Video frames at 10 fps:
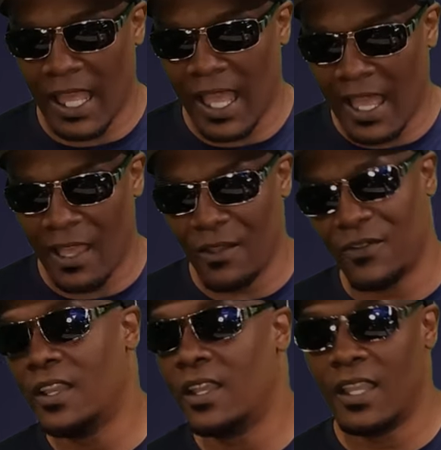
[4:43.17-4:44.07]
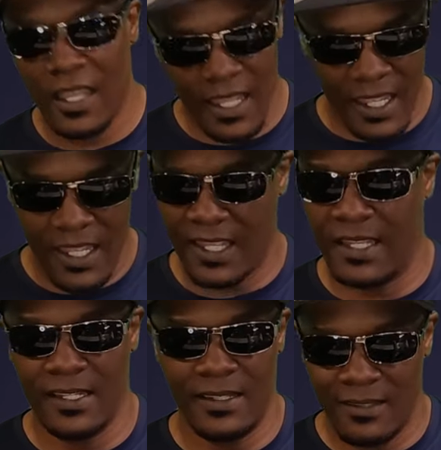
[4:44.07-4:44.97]
live.
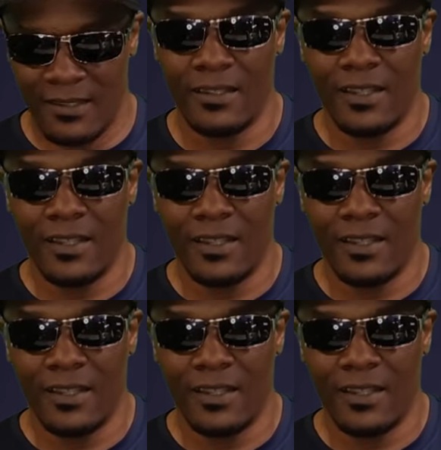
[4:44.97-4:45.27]
And